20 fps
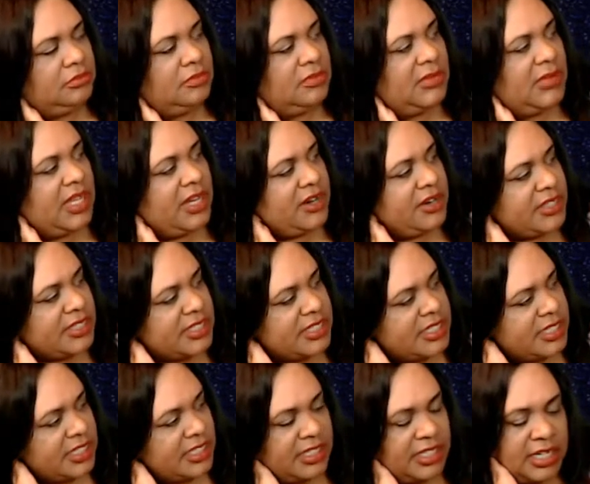there is
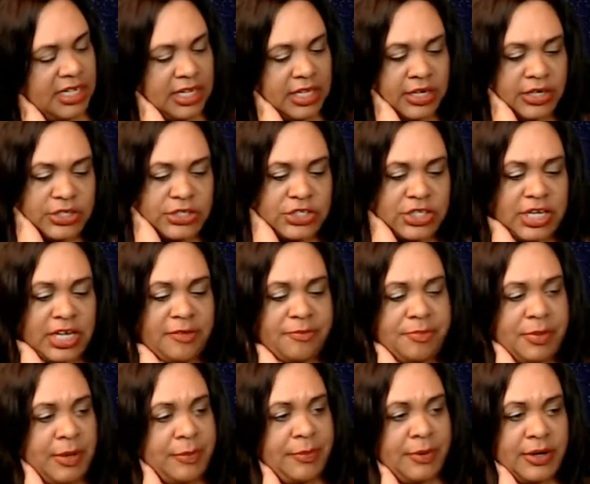still an energy of
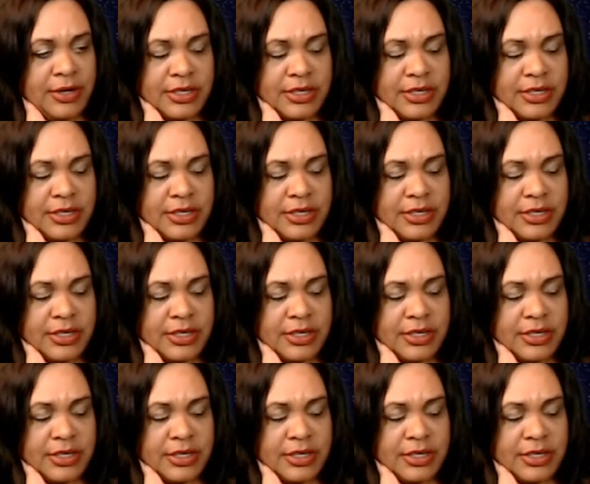people